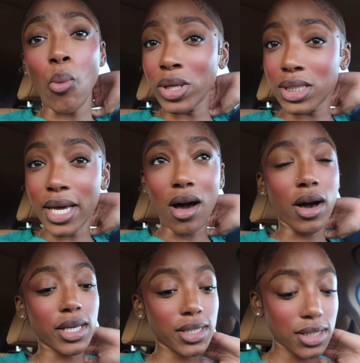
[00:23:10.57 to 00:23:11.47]
Wednesday,
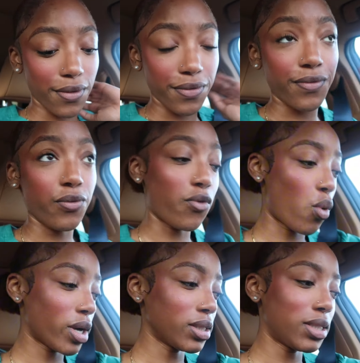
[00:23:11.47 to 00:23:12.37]
August
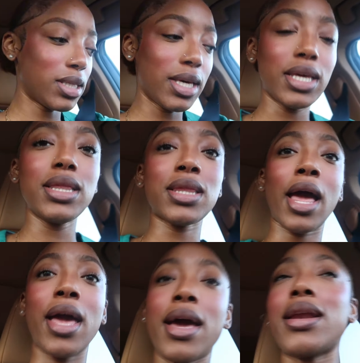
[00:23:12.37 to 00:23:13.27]
14th,
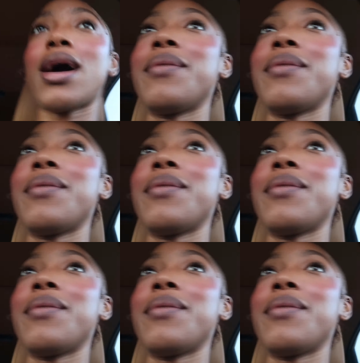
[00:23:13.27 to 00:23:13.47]
and